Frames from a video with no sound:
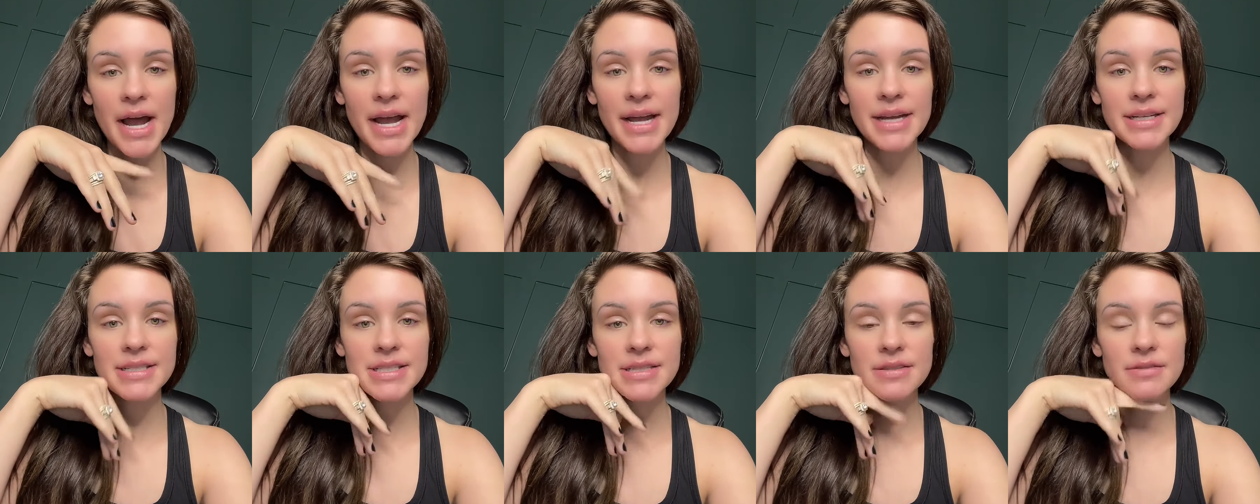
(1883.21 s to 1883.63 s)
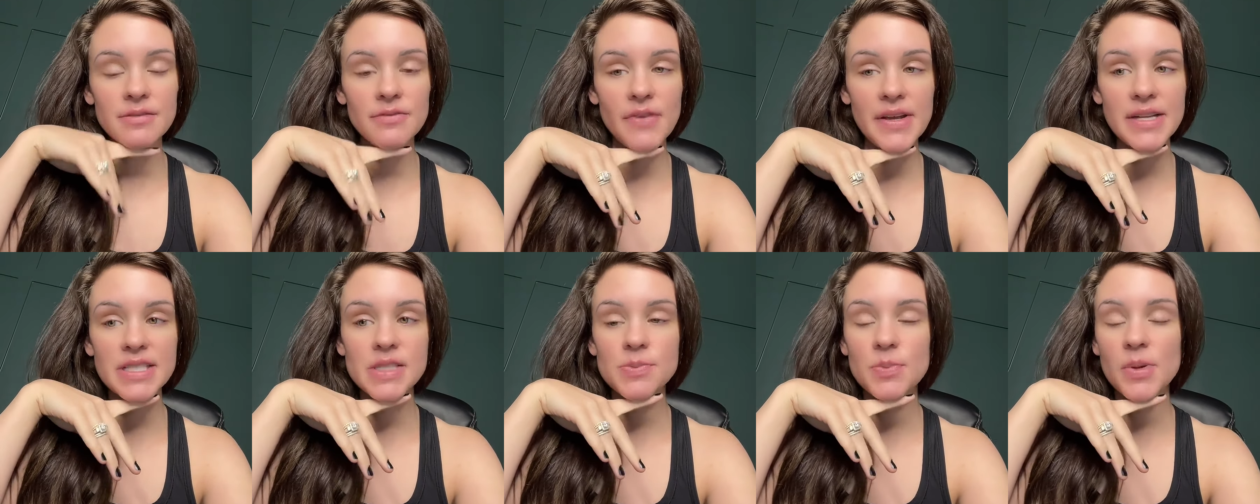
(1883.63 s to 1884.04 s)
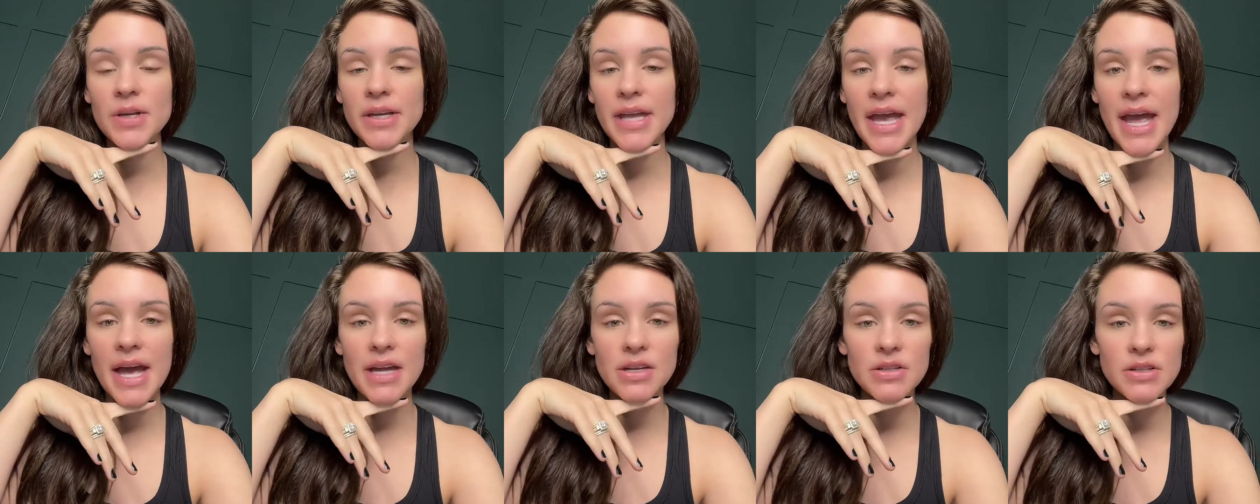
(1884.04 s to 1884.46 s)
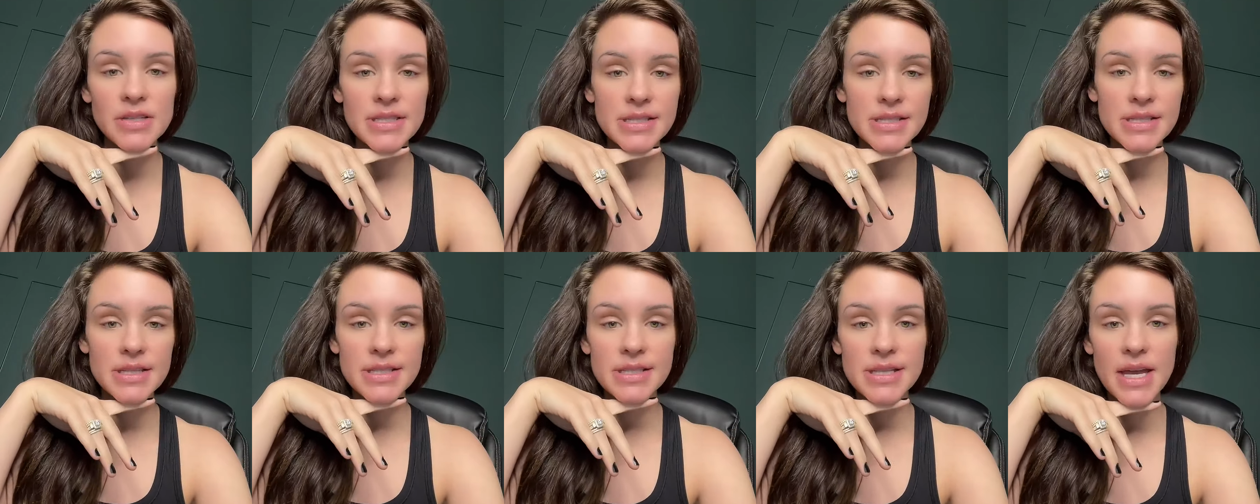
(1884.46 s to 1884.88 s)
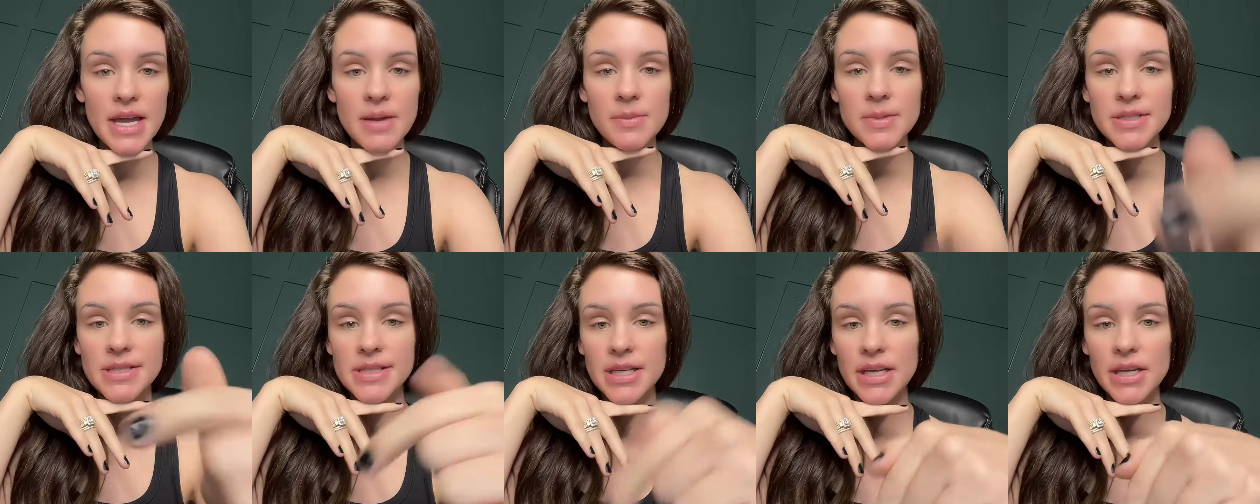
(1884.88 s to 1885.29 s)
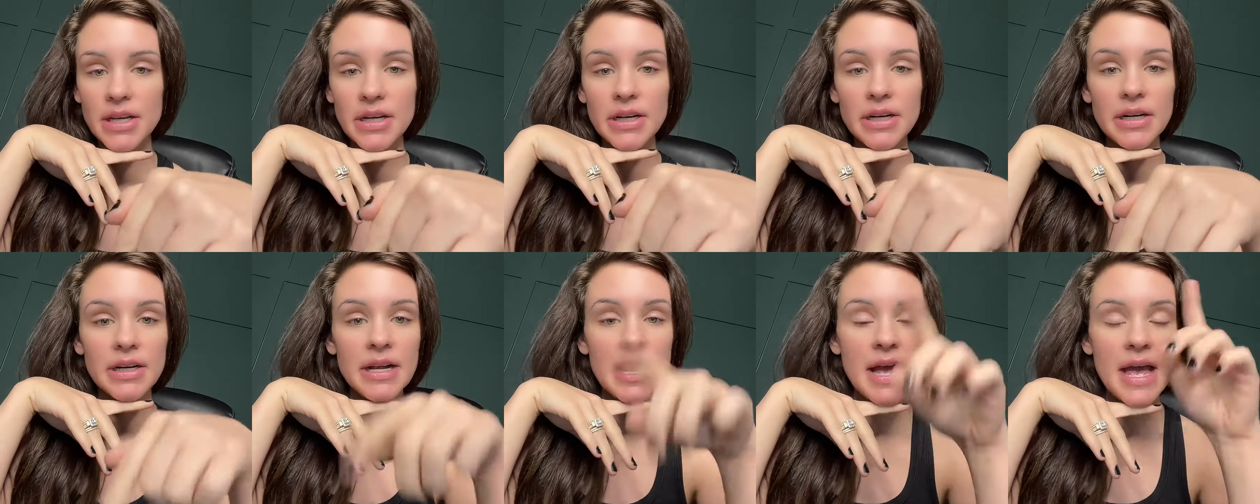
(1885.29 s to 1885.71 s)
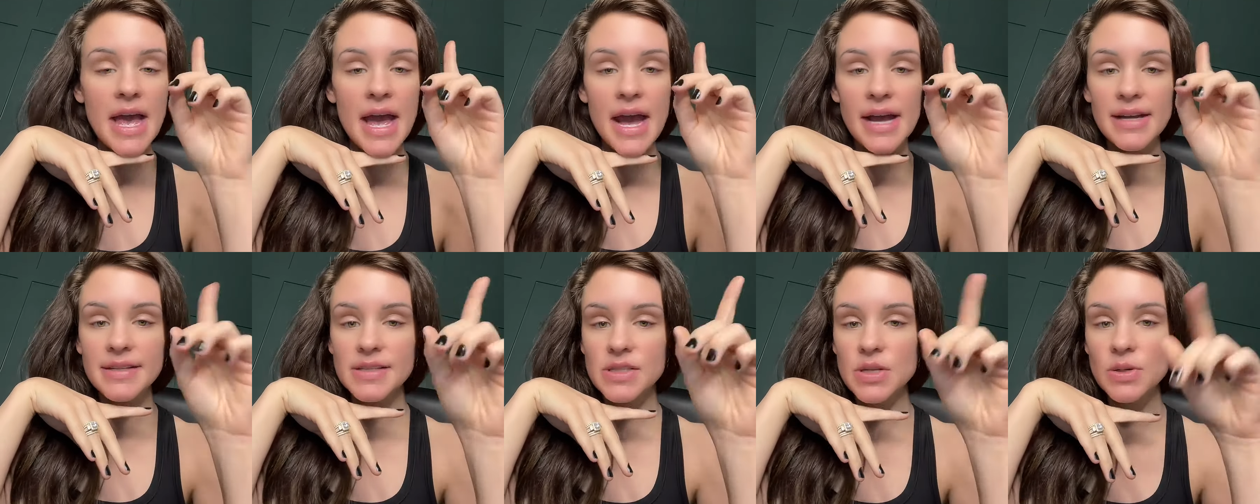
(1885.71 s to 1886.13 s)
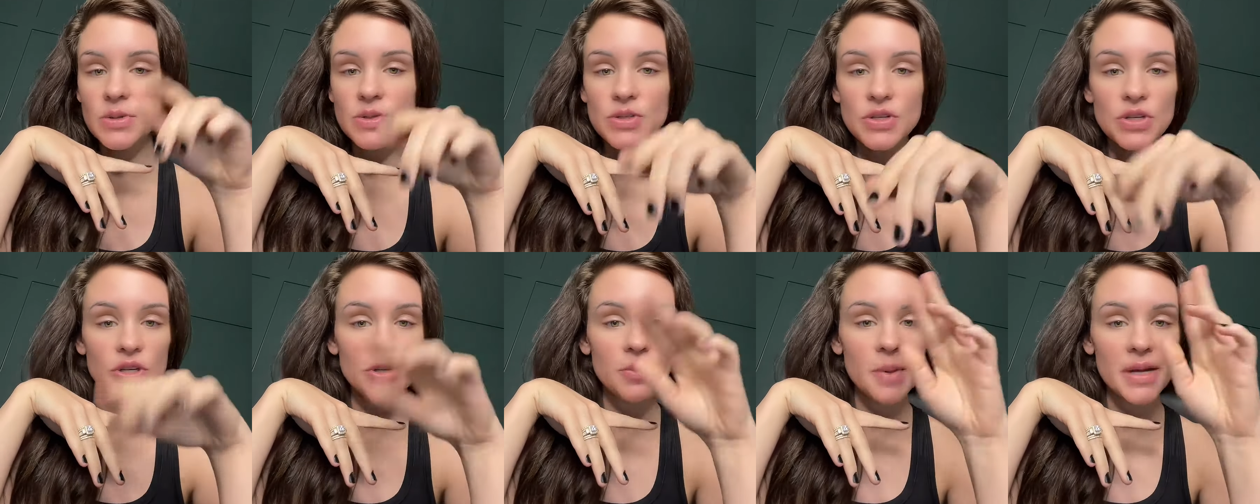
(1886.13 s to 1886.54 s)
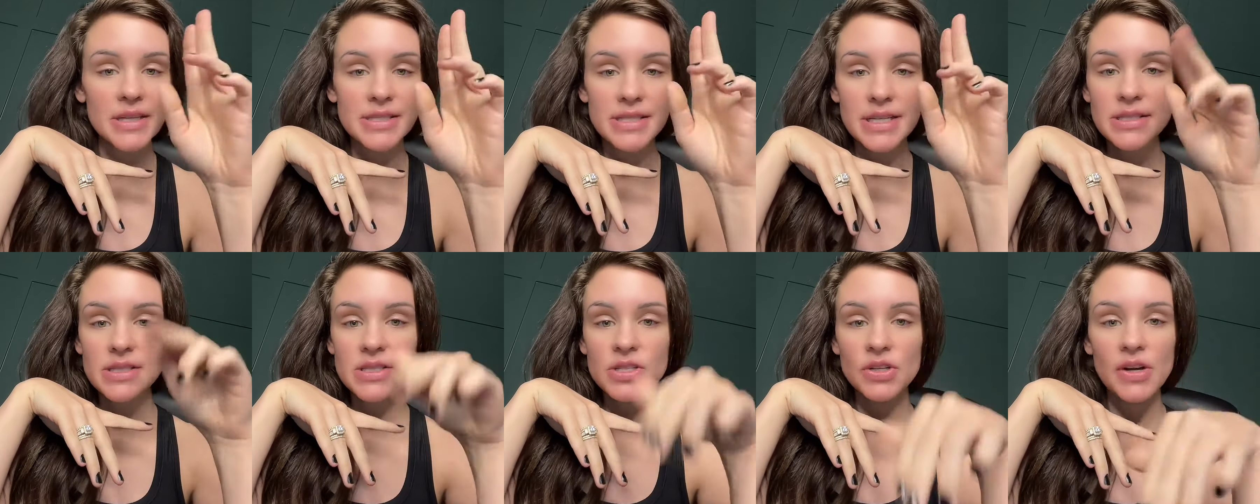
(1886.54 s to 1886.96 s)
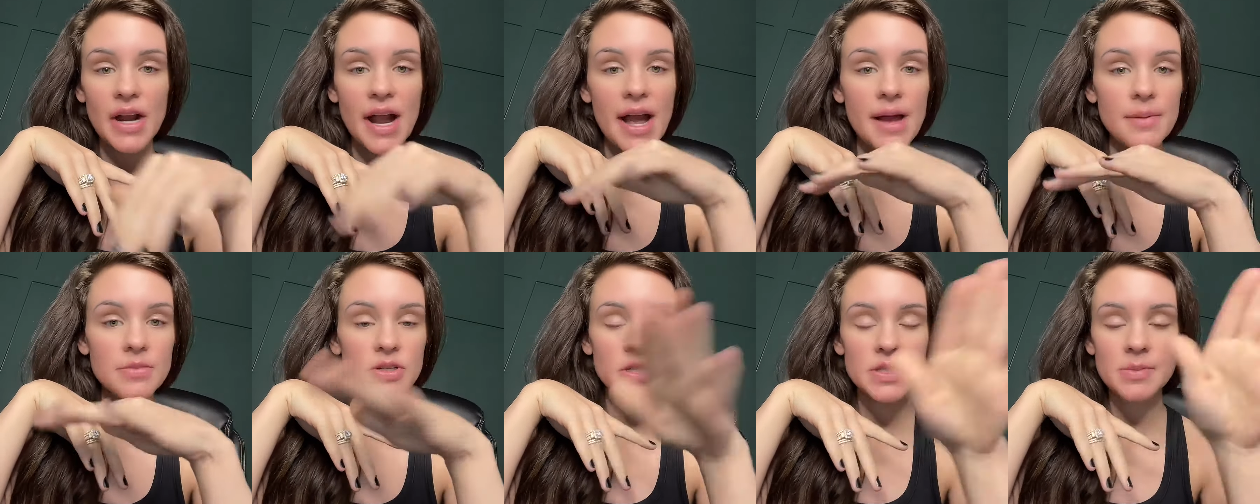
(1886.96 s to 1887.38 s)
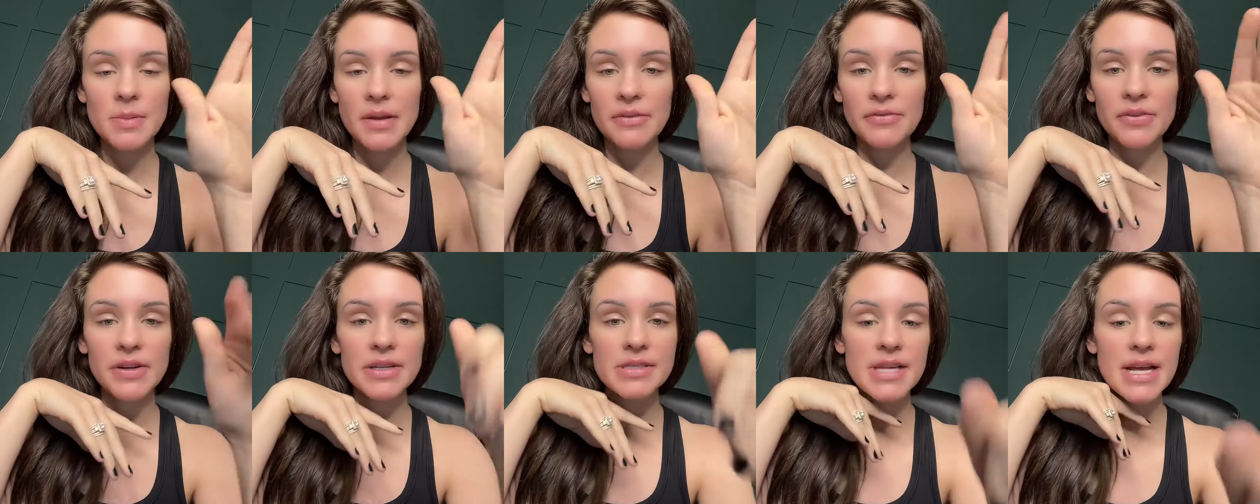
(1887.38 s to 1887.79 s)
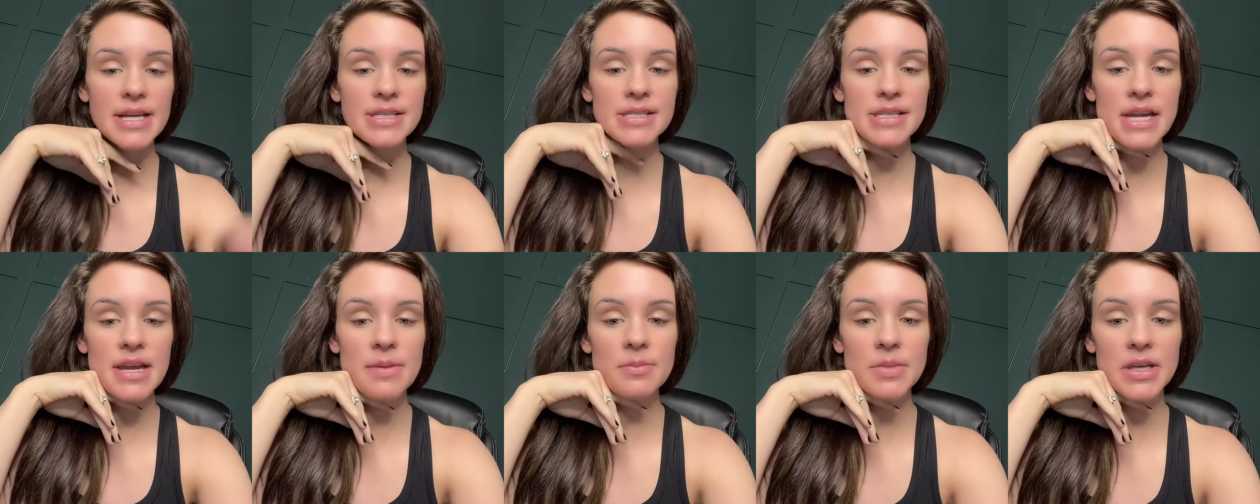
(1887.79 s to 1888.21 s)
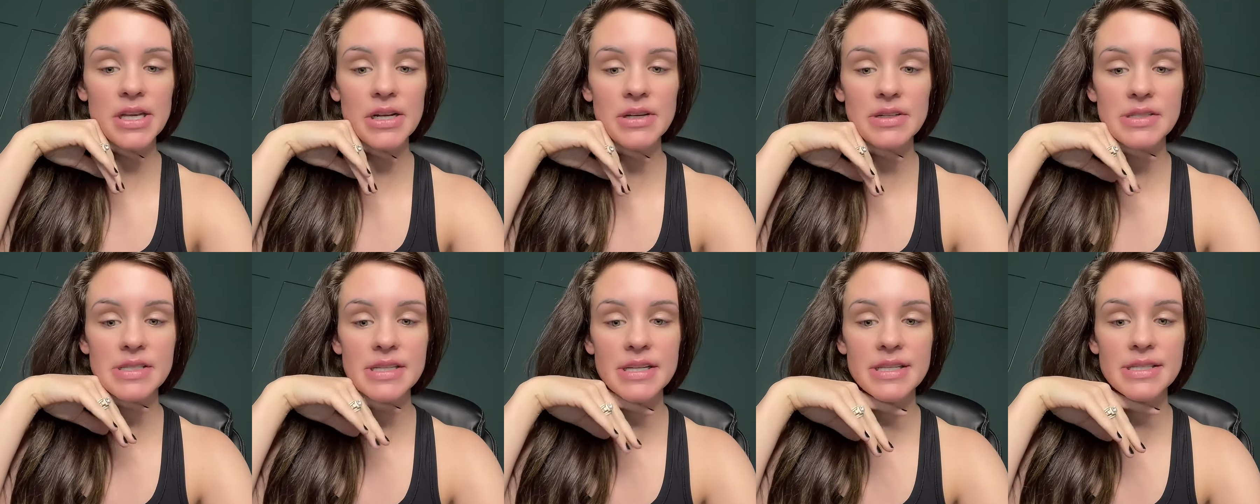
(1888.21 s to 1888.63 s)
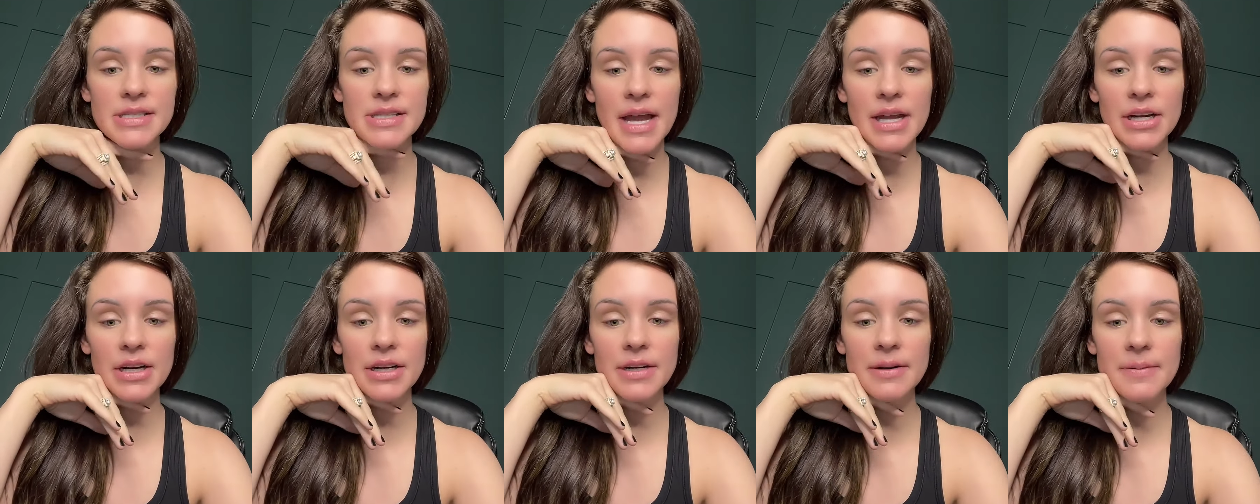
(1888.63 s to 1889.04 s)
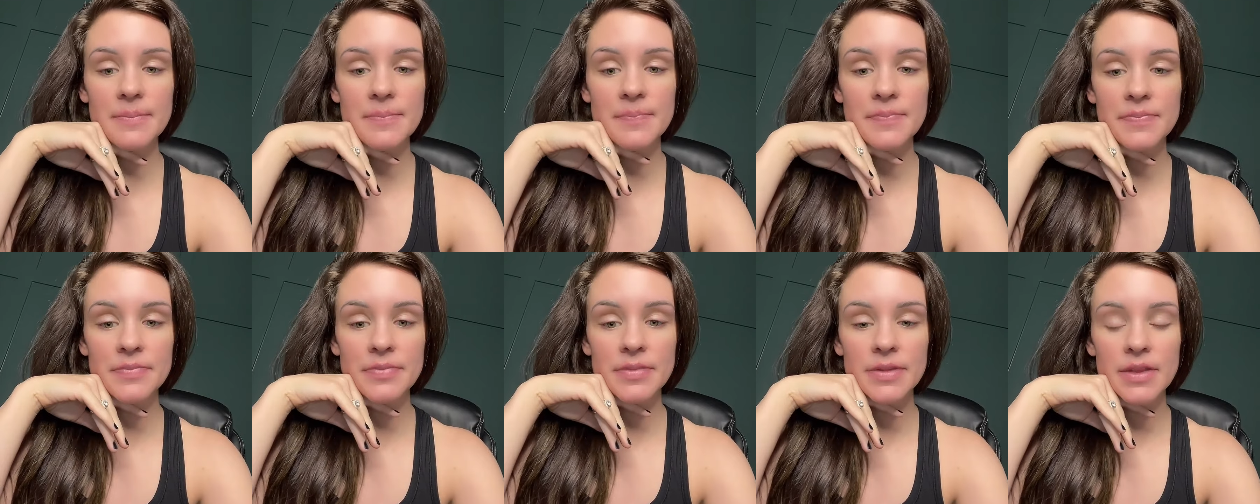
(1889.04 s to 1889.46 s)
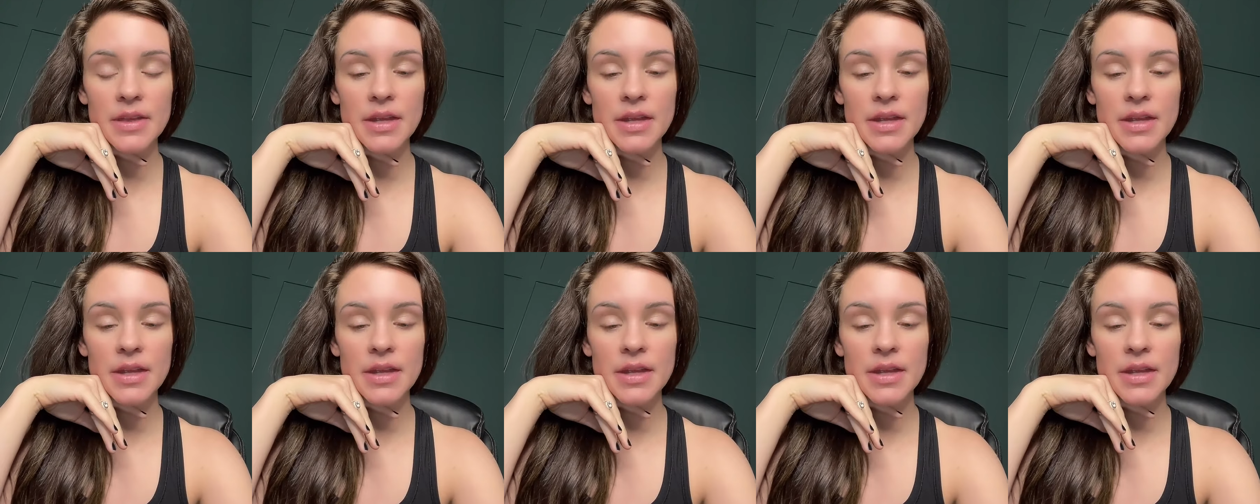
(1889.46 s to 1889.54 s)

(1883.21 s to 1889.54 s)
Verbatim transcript: My Facebook handle is the same as here, as YouTube, as Instagram, just my first last name, Kyrsti Snyder.